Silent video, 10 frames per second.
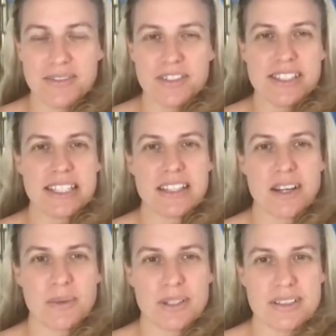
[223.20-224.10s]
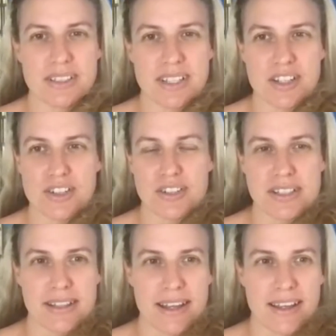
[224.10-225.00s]
thing that I wanted to touch on
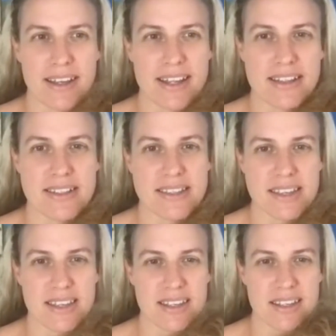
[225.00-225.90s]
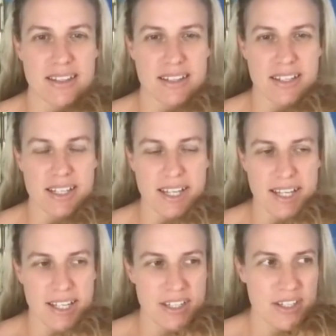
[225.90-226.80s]
today is the
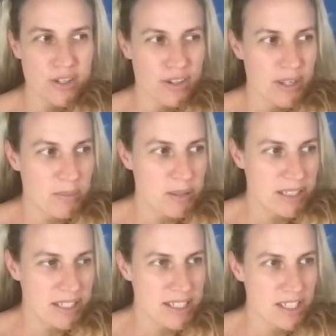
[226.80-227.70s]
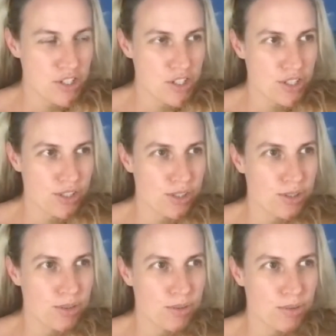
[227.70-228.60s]
ability
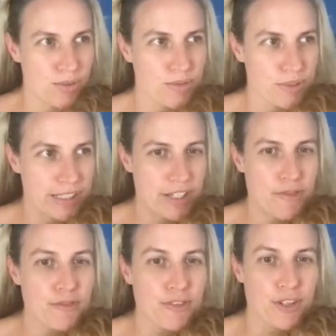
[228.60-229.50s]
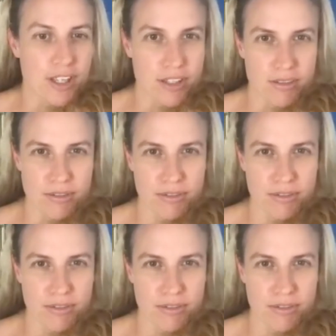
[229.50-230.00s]
to really forgive.